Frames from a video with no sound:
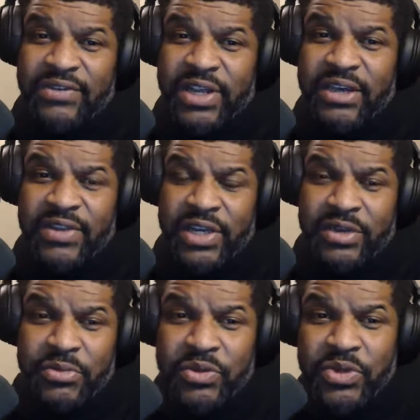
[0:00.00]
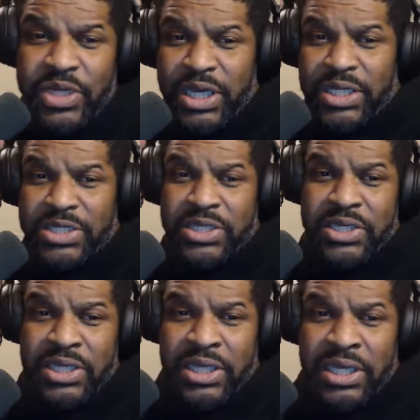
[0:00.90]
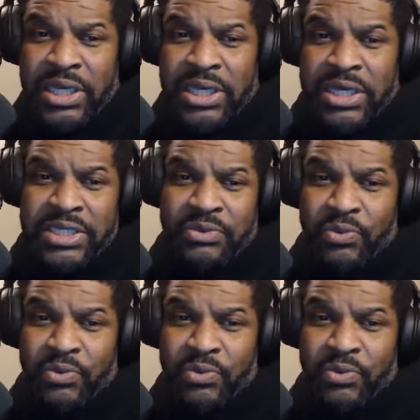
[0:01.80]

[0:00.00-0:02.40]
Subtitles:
love in the community is a